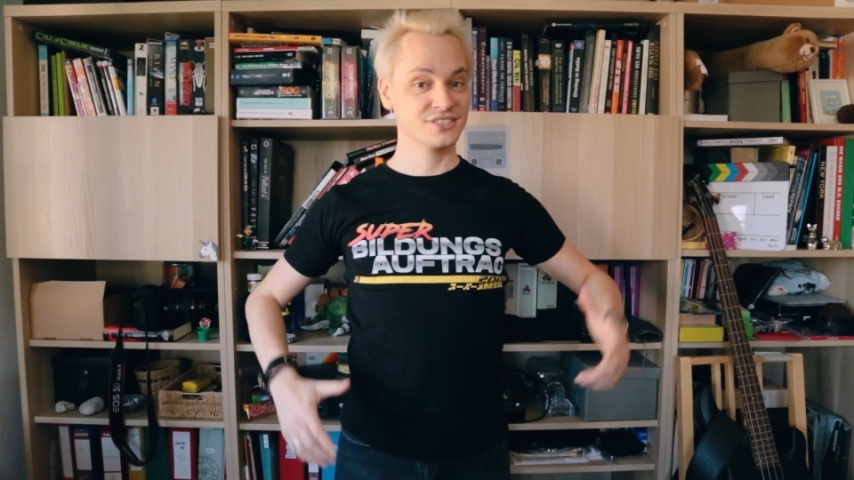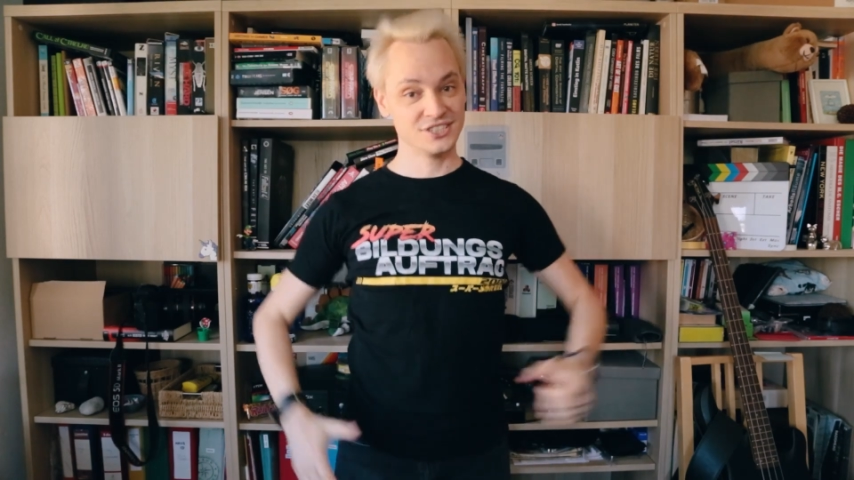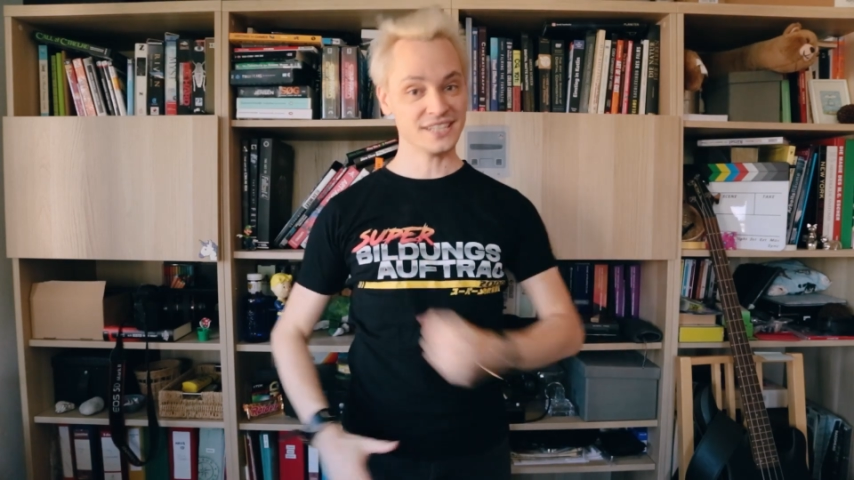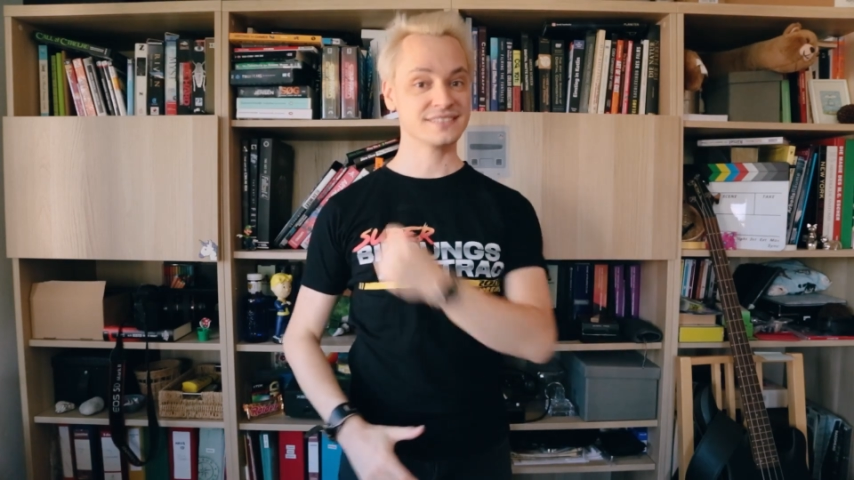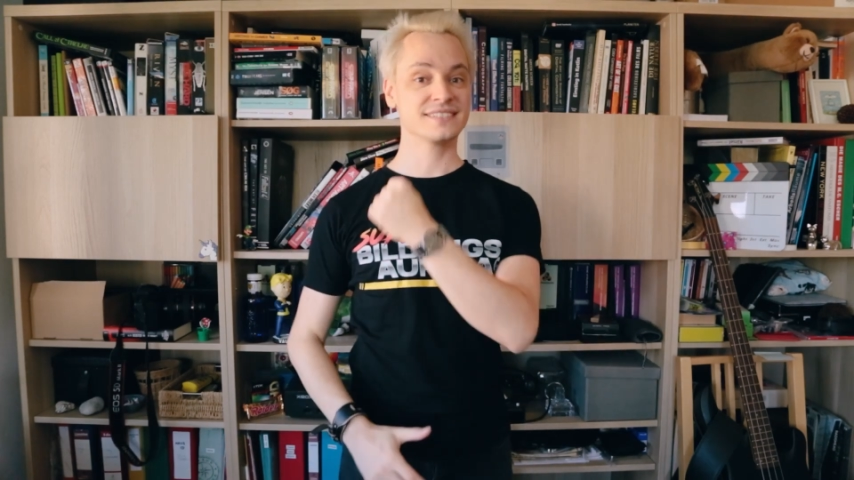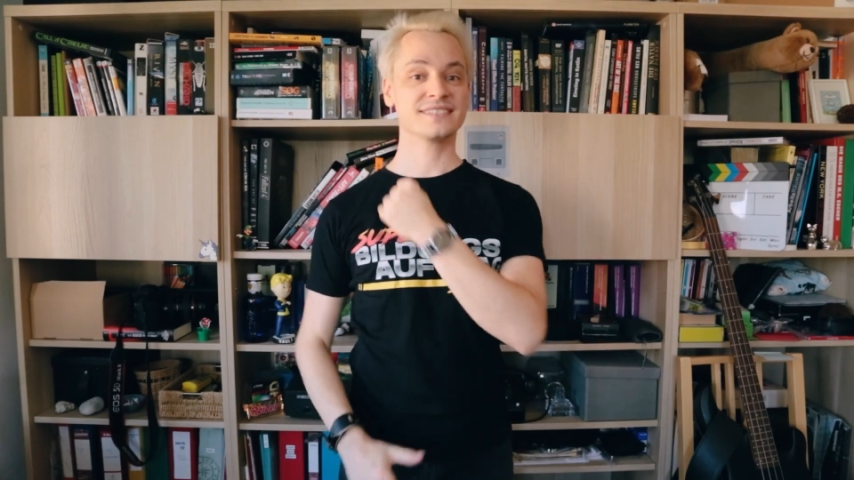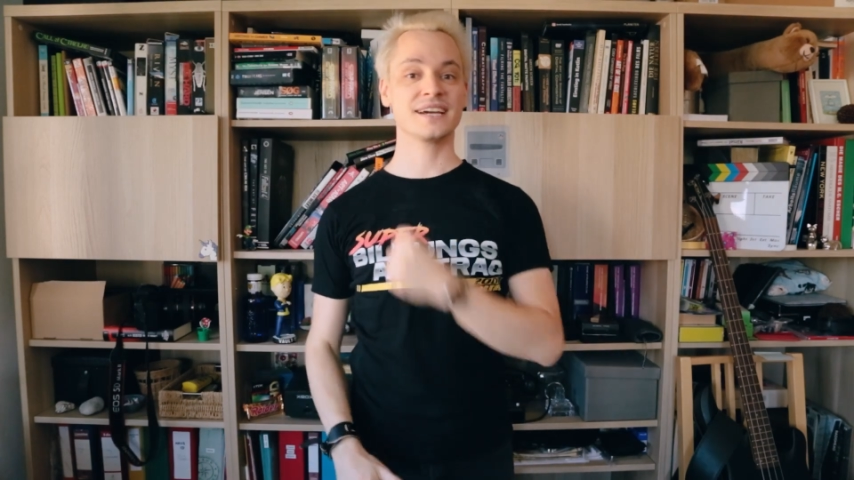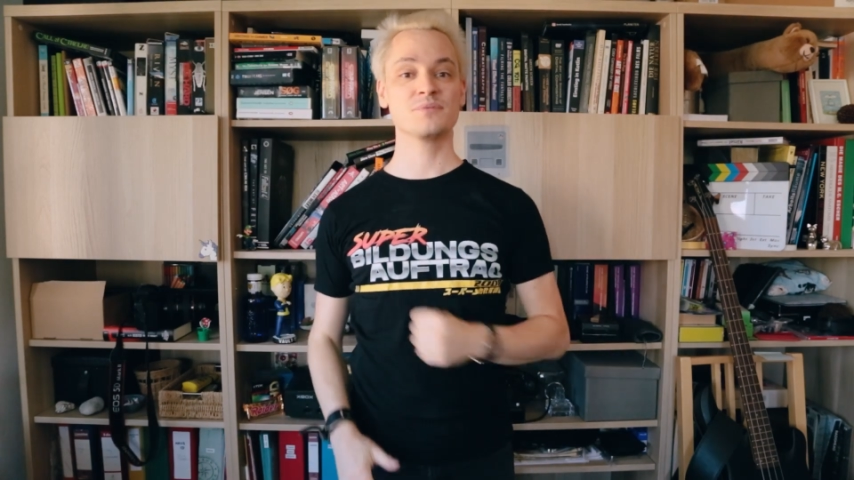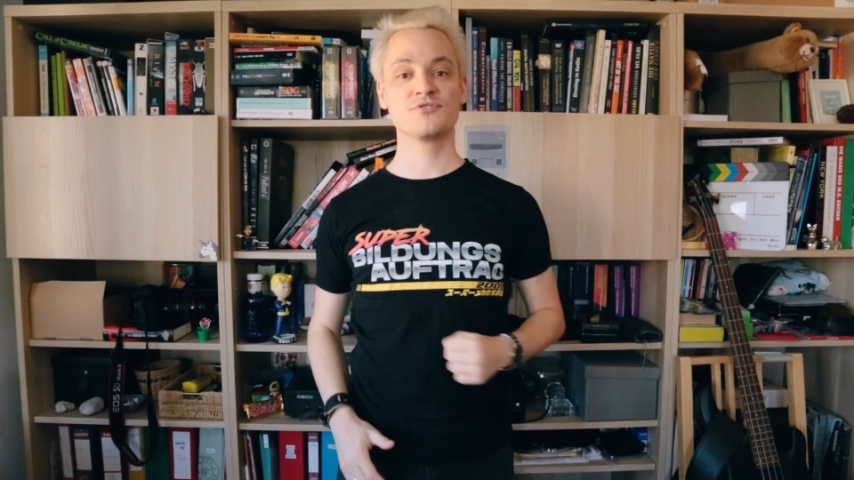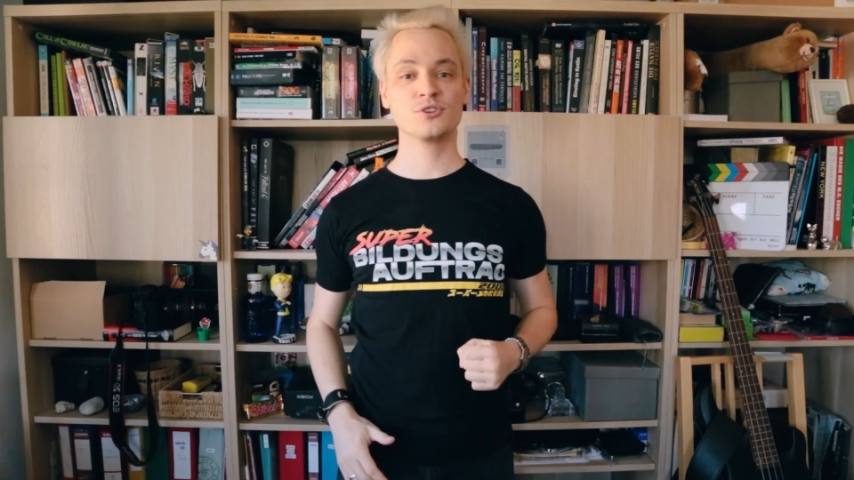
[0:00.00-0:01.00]
just in
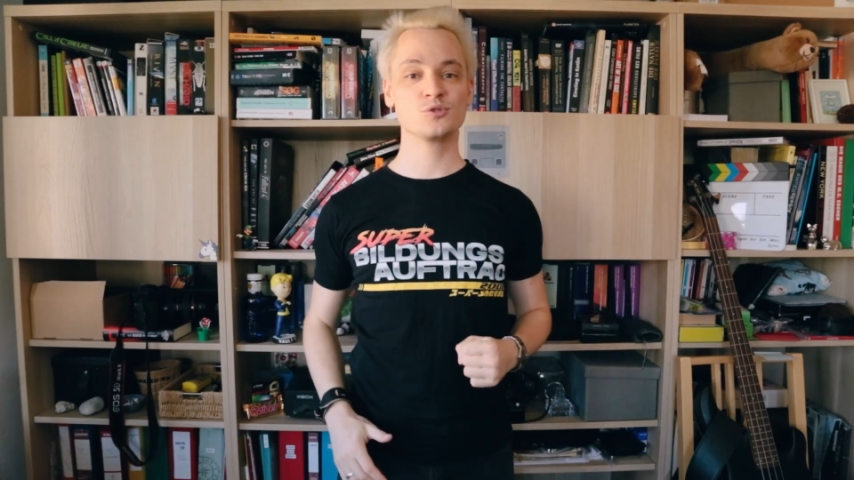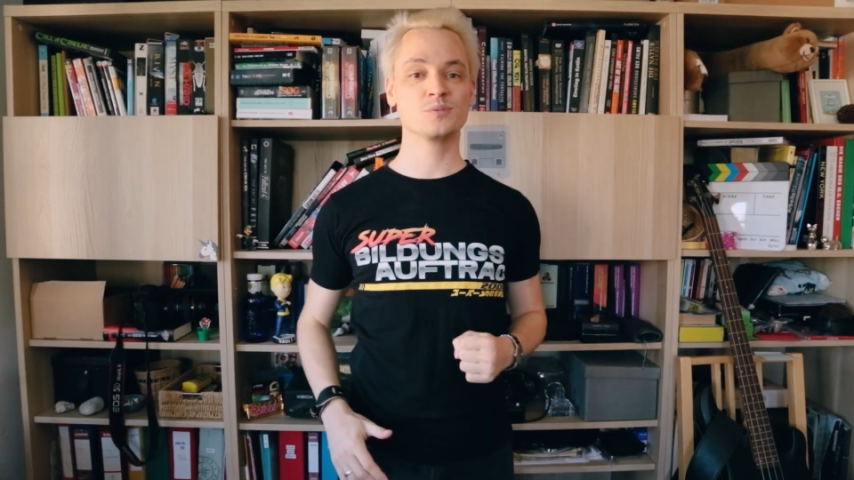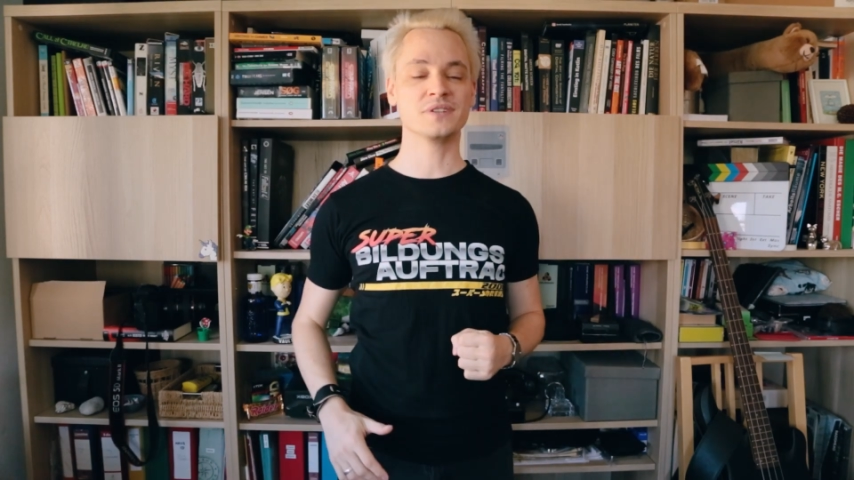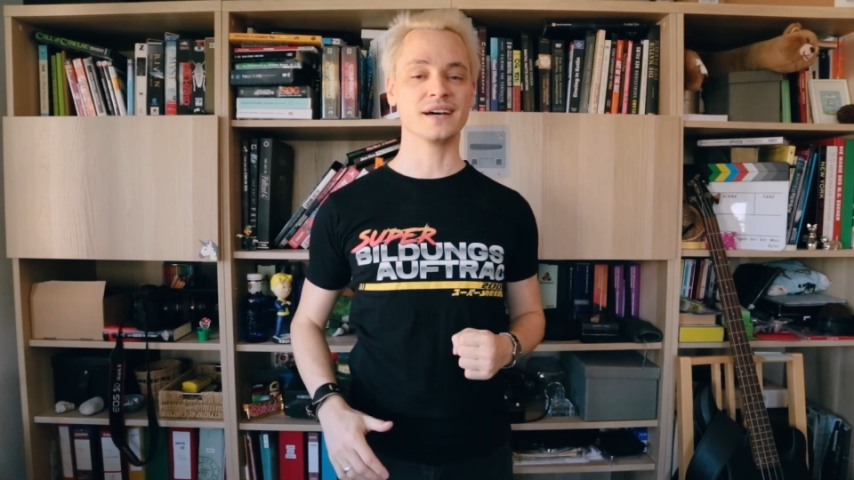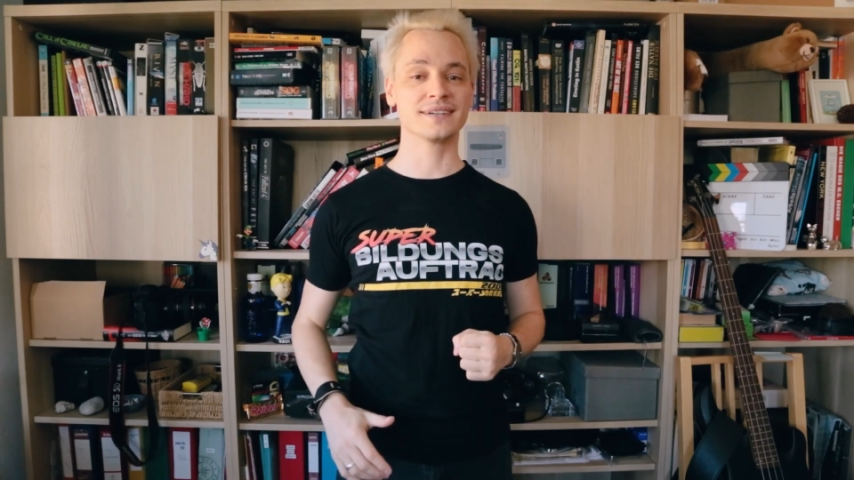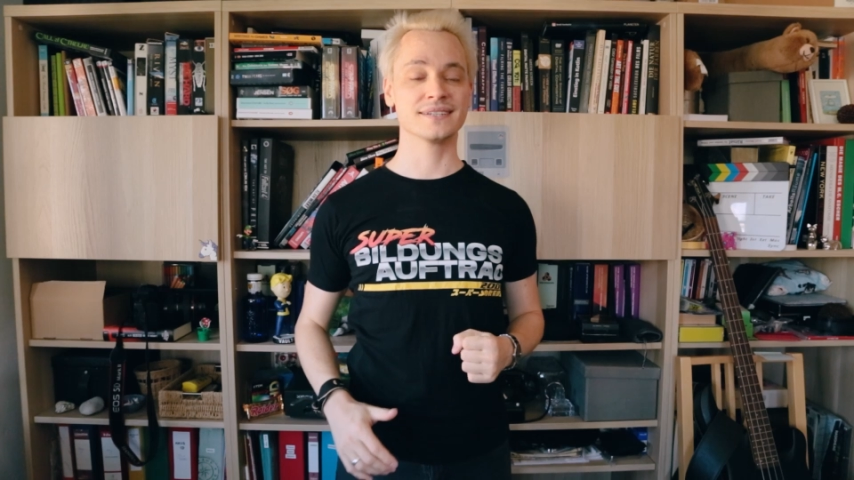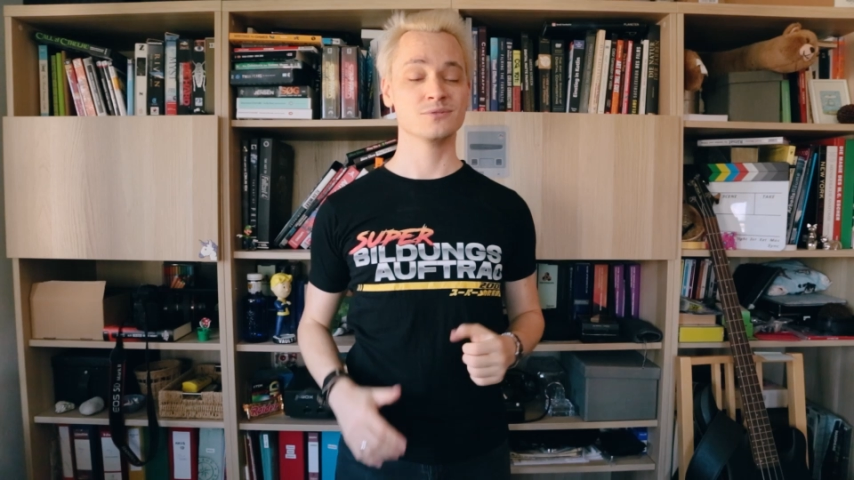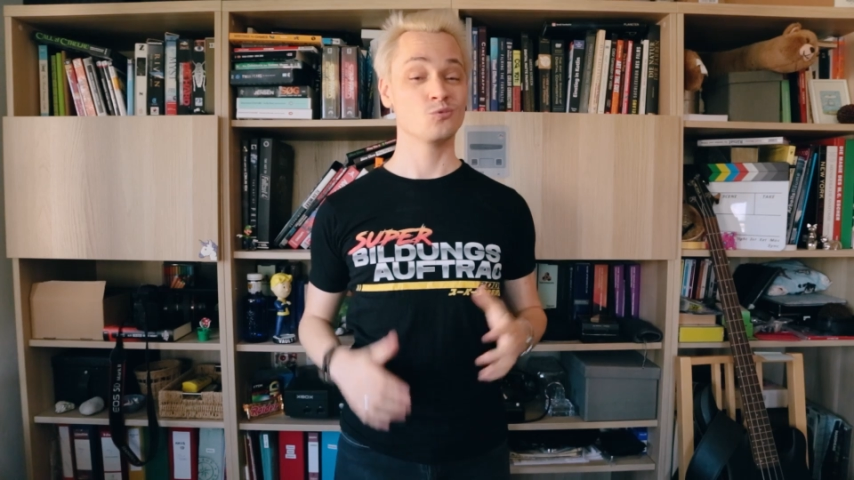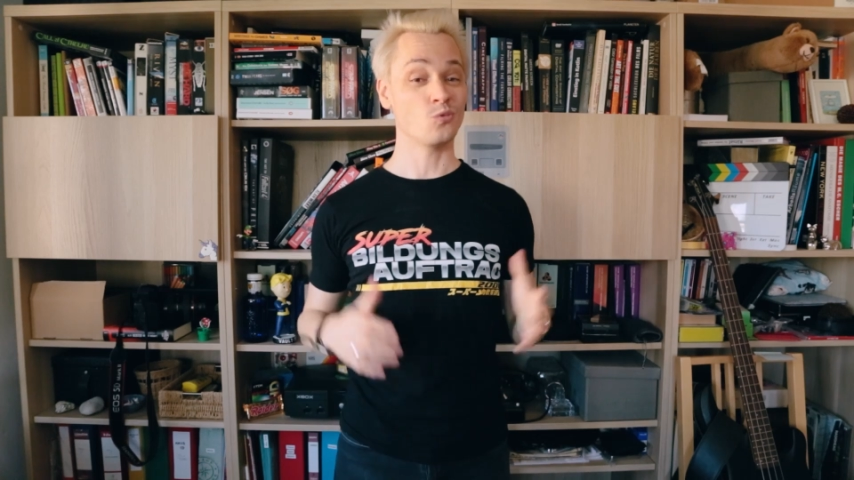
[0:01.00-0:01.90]
time for Ludum Dare